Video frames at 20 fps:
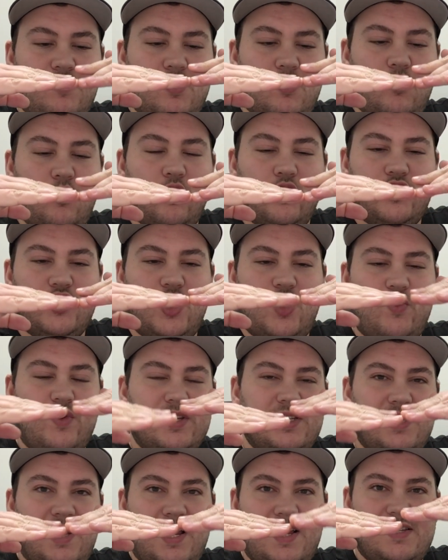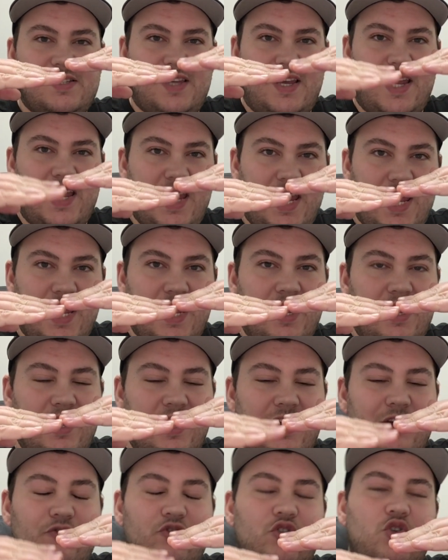audio is, let's say, here,
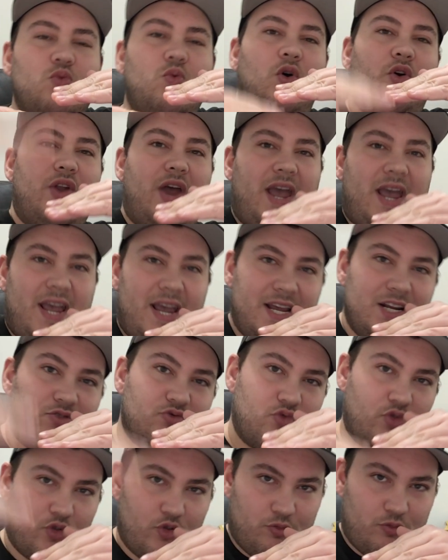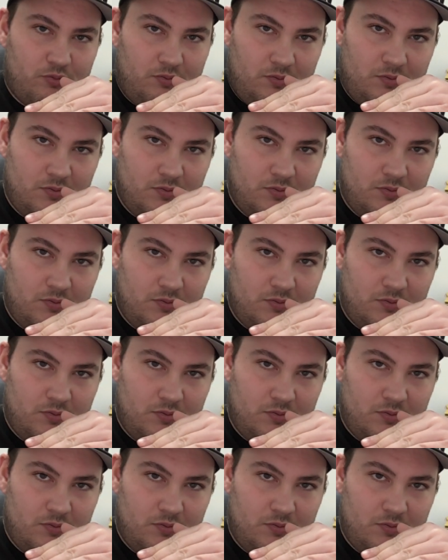if you want headroom,